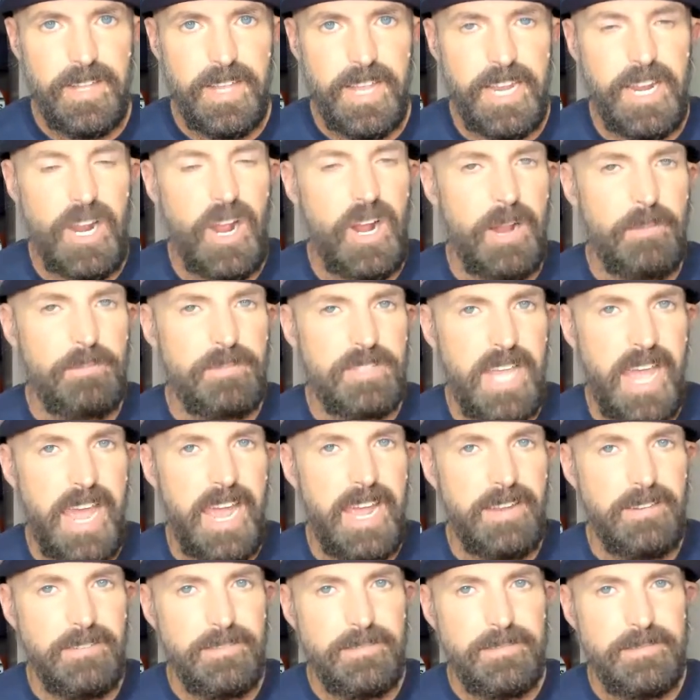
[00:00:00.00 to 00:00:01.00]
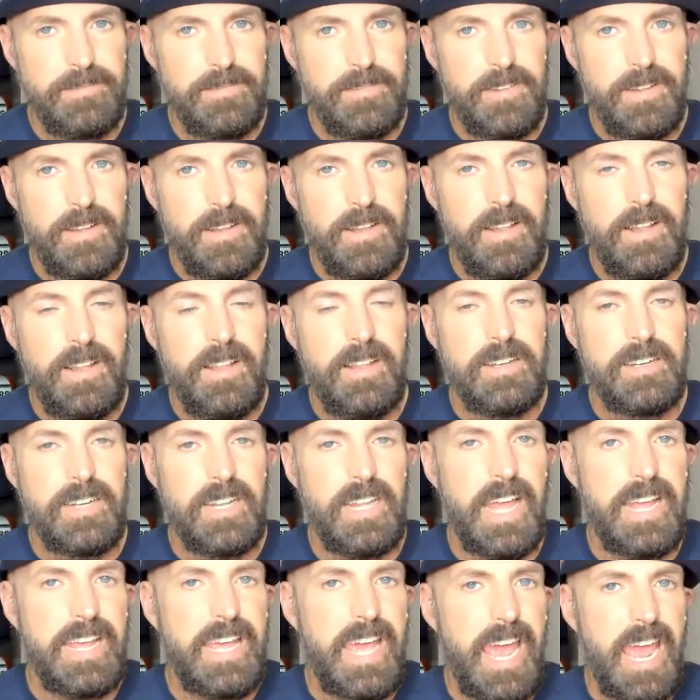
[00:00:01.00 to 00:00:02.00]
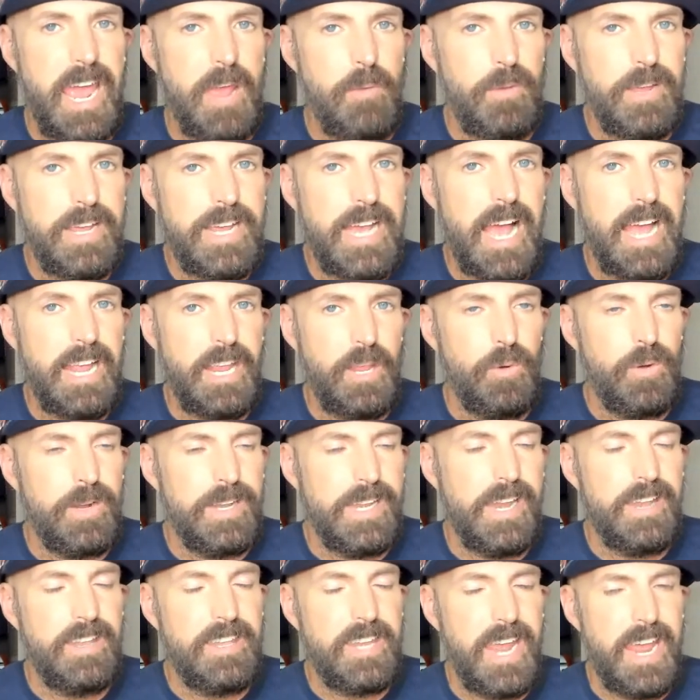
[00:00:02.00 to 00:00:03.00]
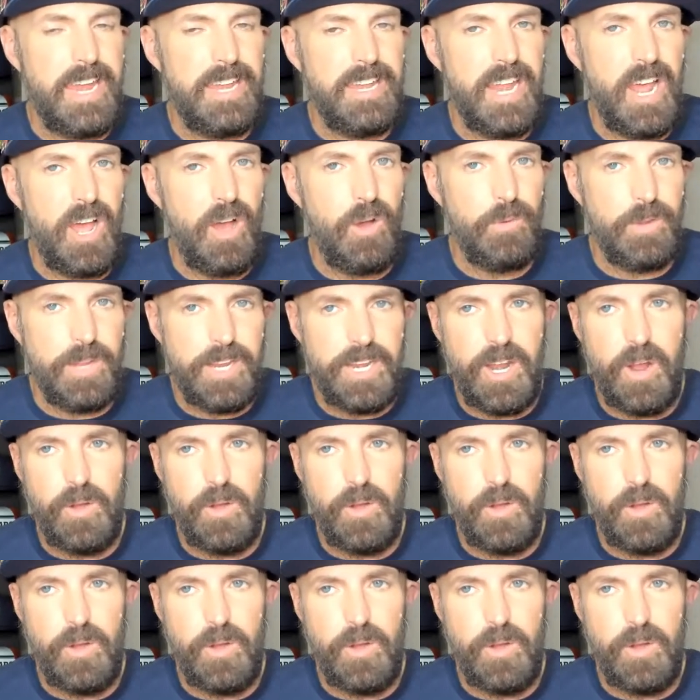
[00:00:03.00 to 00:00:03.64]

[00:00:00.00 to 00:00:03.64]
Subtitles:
You know what I'm saying? They're like, hey, we got you a Nintendo.